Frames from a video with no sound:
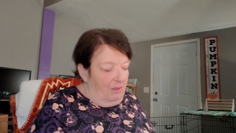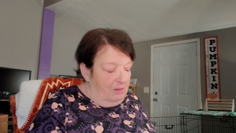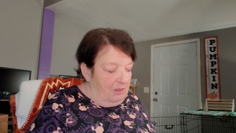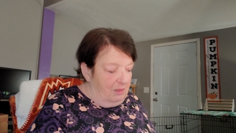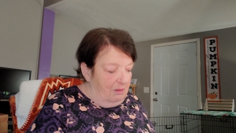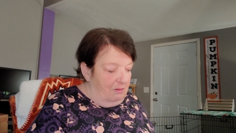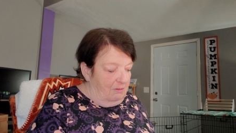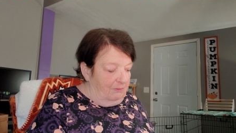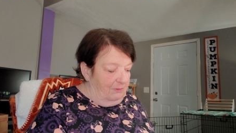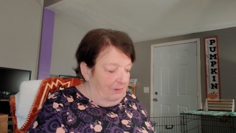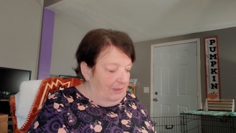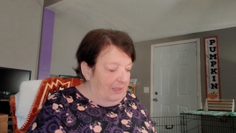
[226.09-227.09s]

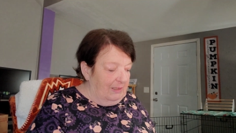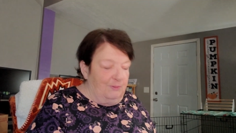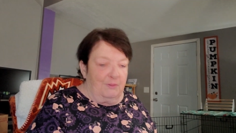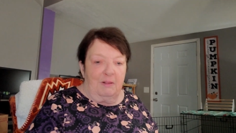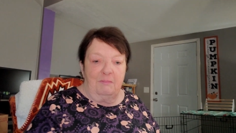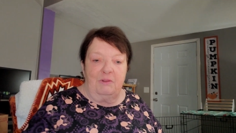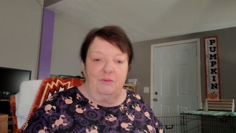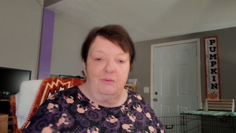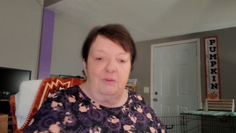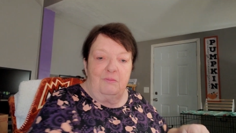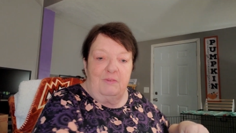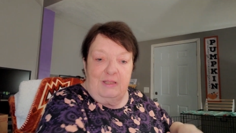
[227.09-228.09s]
So that's what I'm
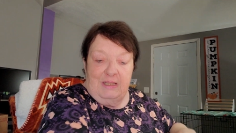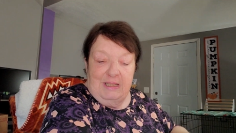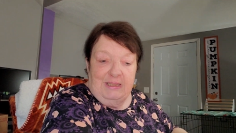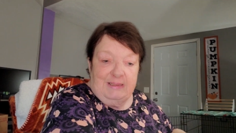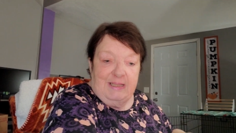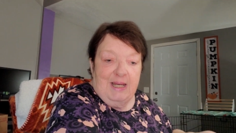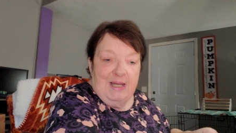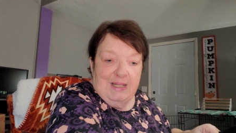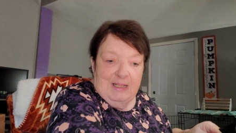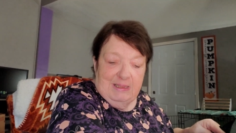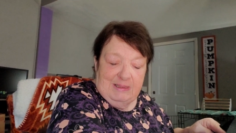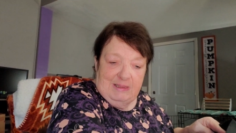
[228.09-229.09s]
doing with these
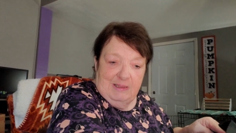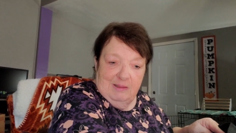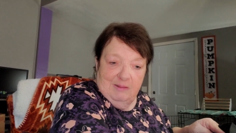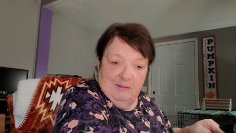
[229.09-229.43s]
guys.